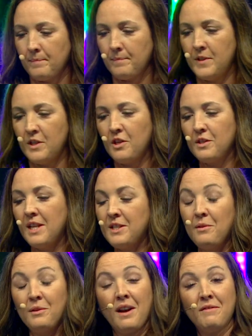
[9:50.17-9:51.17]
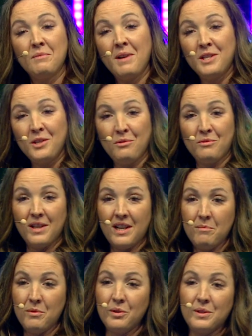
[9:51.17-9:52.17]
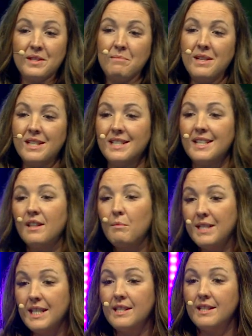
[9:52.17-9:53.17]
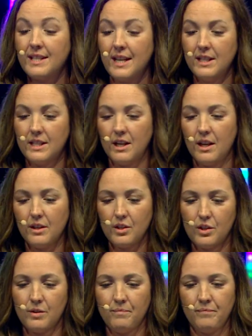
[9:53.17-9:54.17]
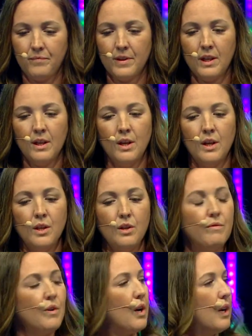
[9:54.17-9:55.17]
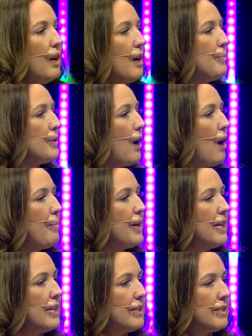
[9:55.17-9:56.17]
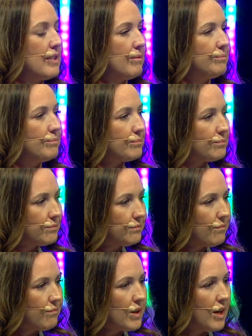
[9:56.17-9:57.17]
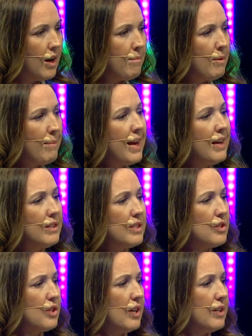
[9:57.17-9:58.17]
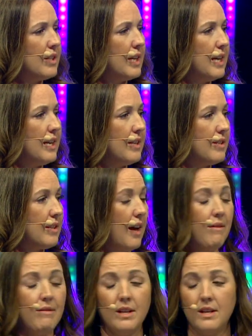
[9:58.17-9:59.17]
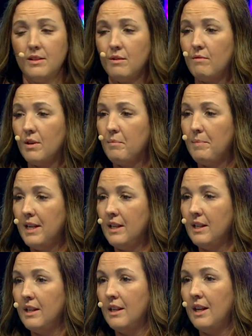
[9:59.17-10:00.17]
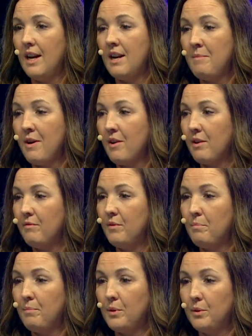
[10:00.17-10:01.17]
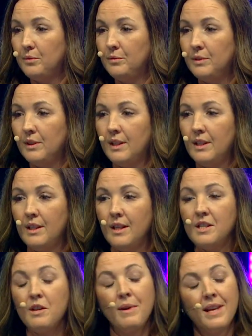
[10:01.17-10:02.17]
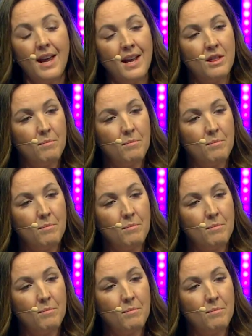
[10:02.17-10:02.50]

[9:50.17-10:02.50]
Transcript: Just because they don't look after my children anymore doesn't mean to say that we didn't stay in touch. You've got clubs, hobbies. My eldest child is heavily into rugby and American football. So again, the